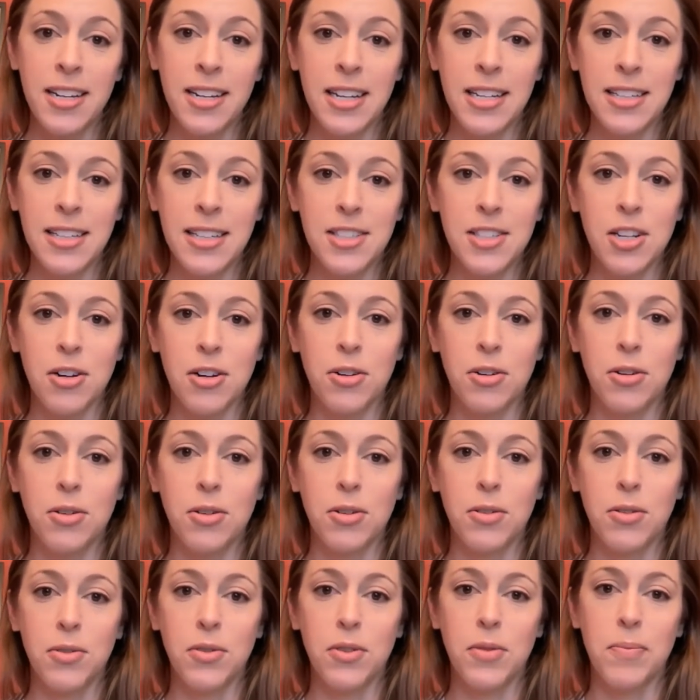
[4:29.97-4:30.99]
And
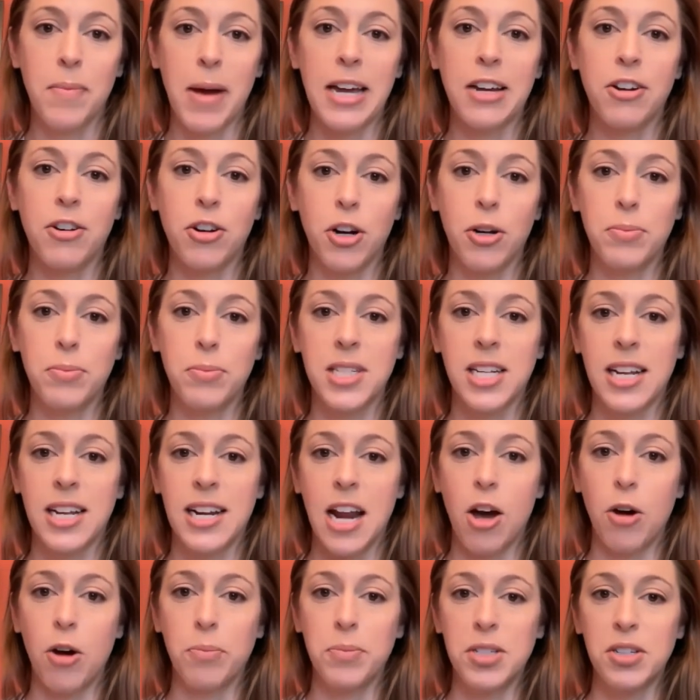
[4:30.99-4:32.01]
so microbes can
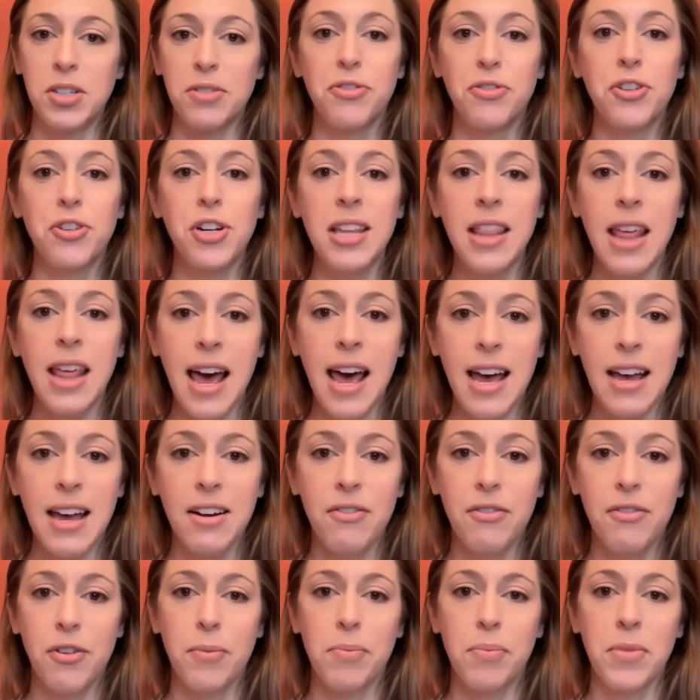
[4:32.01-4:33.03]
help to free
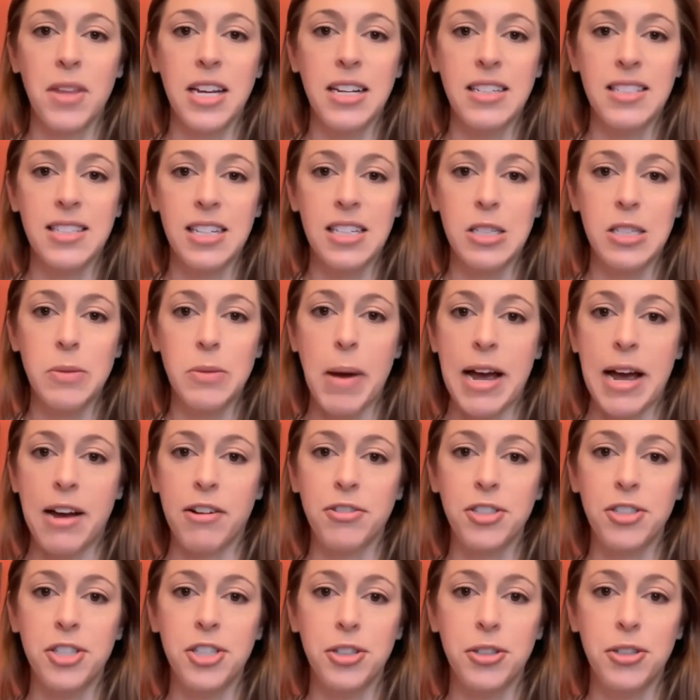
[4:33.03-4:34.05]
that from things it's
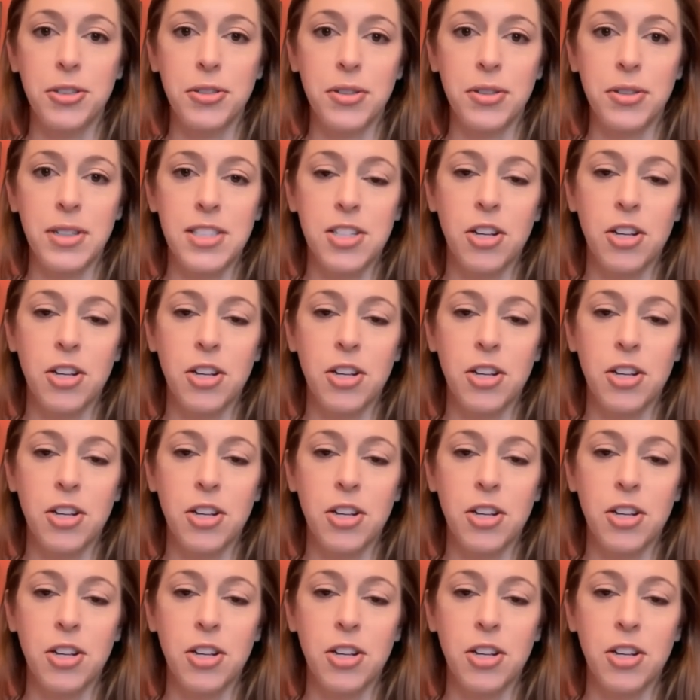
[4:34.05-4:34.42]
bound to